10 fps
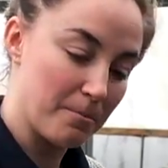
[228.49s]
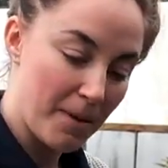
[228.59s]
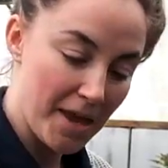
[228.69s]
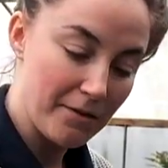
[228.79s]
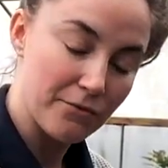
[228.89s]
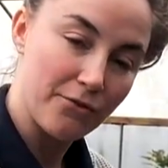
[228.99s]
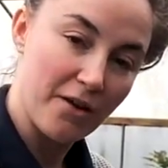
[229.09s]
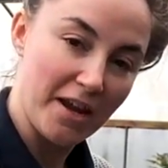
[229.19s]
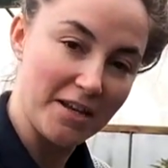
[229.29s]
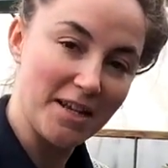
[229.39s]

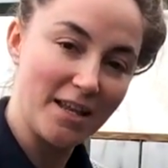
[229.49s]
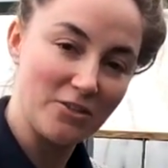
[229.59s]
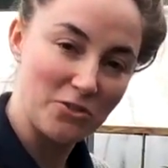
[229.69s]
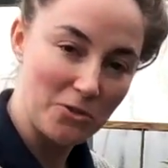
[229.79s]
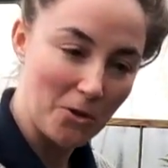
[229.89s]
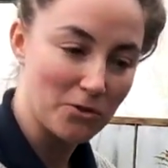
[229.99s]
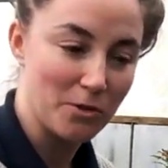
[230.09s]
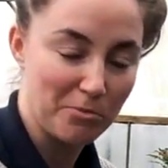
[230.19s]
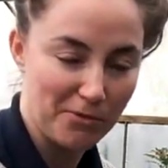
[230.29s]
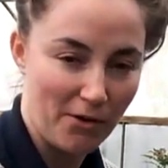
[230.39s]
peat-free tends not
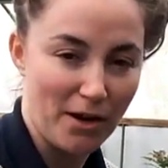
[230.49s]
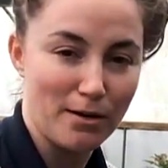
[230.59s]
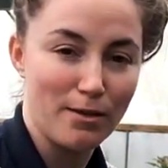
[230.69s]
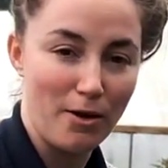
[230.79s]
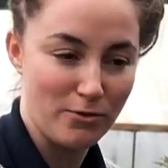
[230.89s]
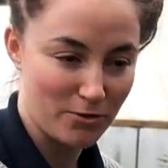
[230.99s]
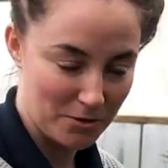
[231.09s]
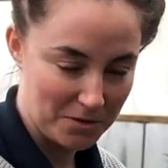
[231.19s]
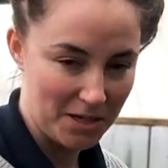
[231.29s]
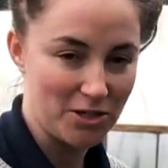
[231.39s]
to provide those
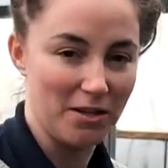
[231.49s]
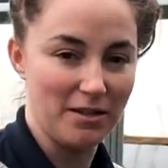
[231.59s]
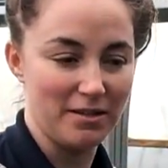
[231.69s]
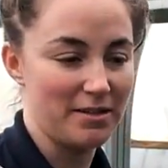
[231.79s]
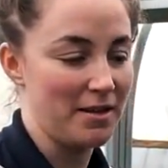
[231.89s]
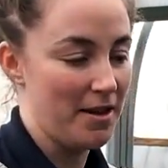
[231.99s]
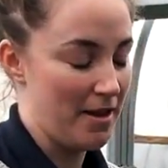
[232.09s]
conditions.